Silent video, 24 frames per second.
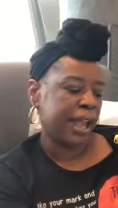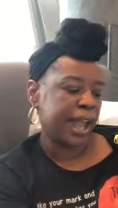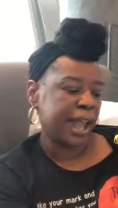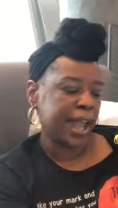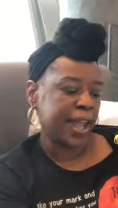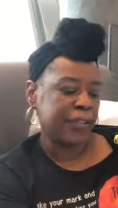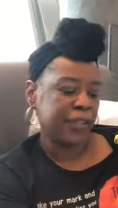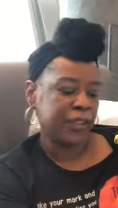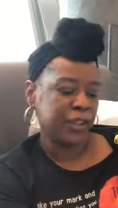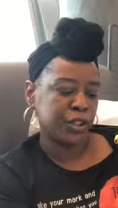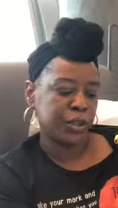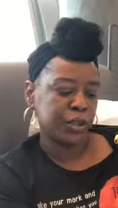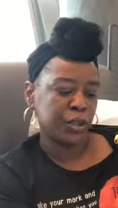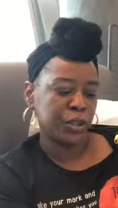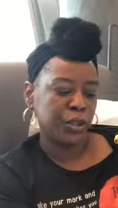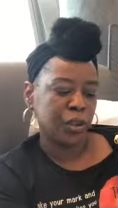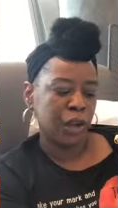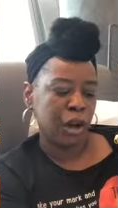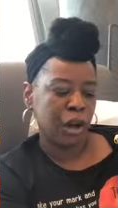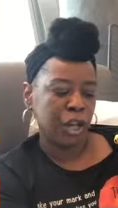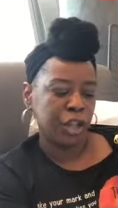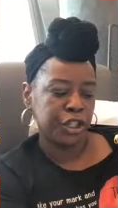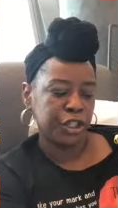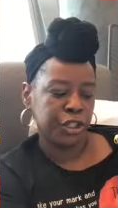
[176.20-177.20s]
At the school
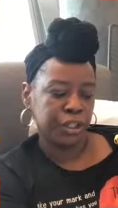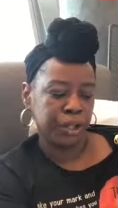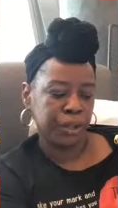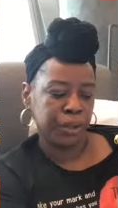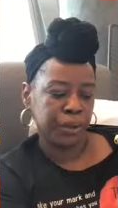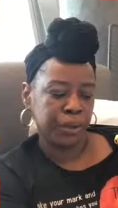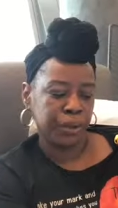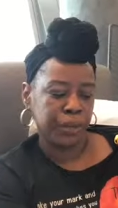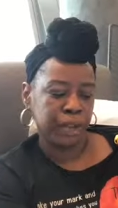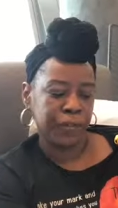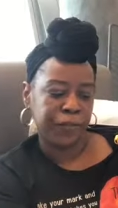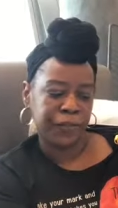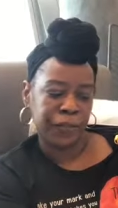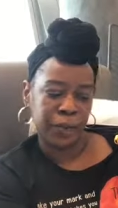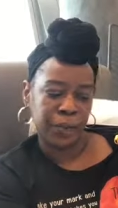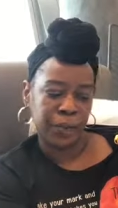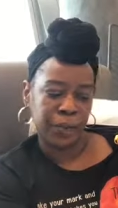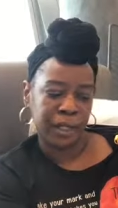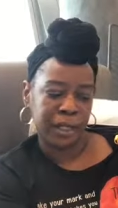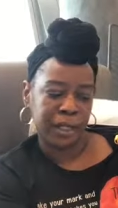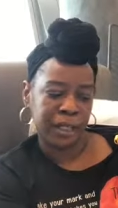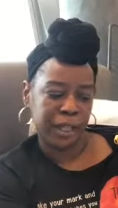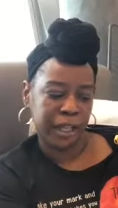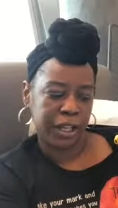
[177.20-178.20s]
art show a few
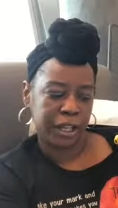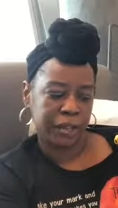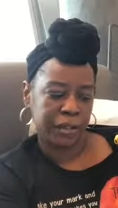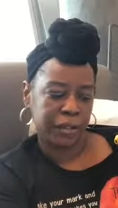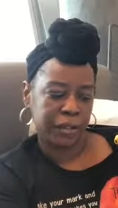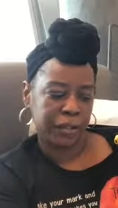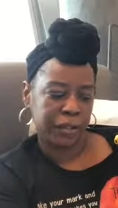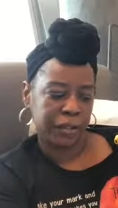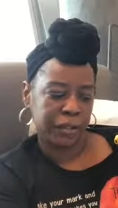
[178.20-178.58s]
weeks later,